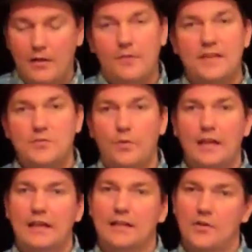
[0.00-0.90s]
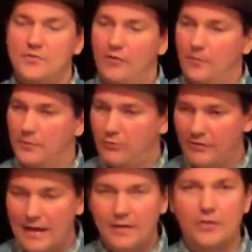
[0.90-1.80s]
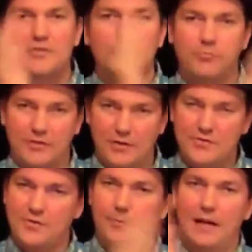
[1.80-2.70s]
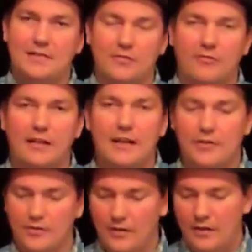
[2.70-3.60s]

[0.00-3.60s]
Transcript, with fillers: This way it goes from creator to producer, back to creator.